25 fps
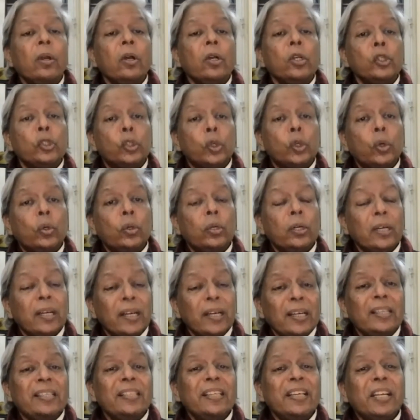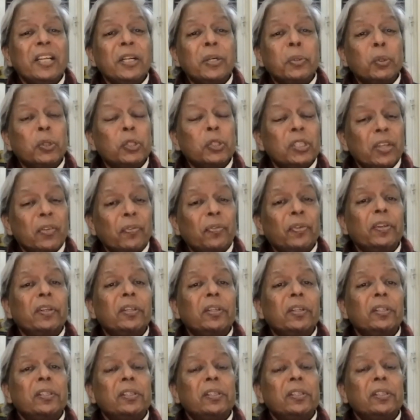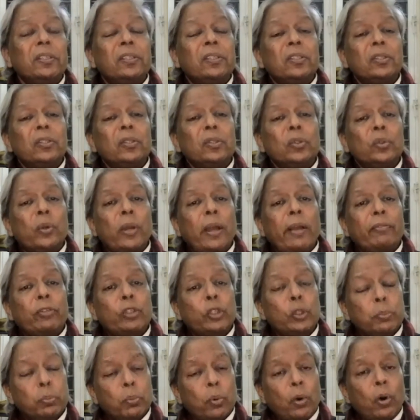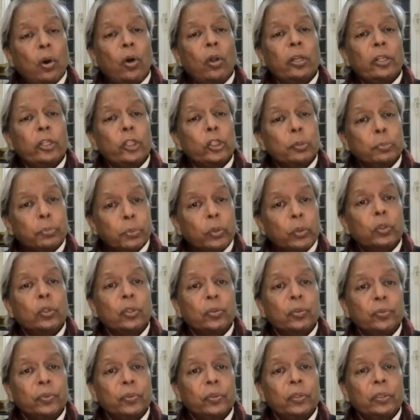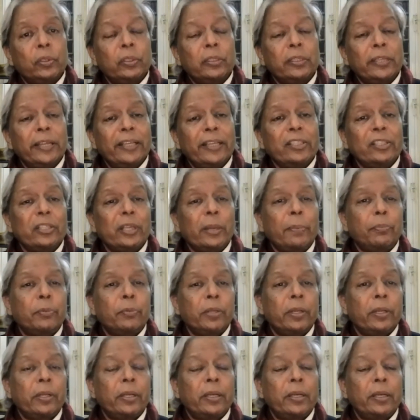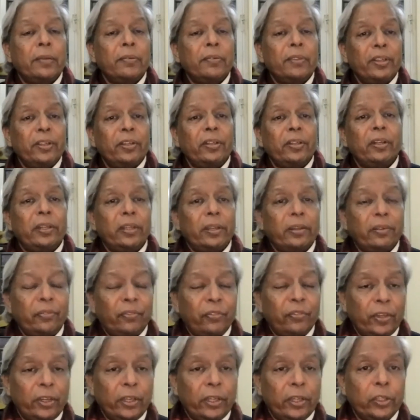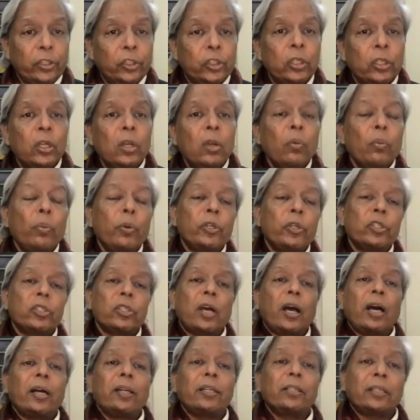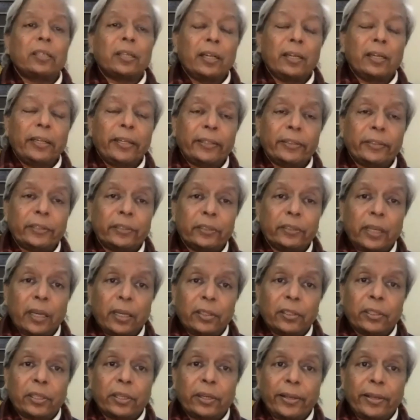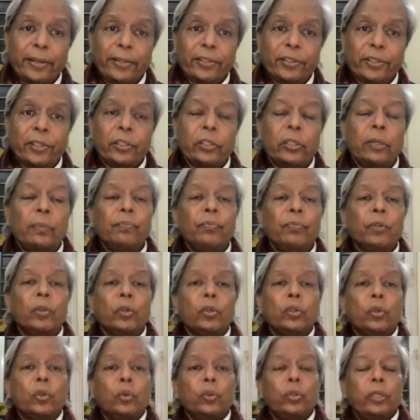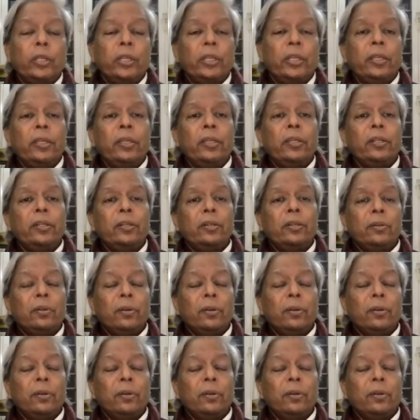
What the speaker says: So earlier it was difficult to have small is beautiful, except in an idyllic village, which is unconnected to the,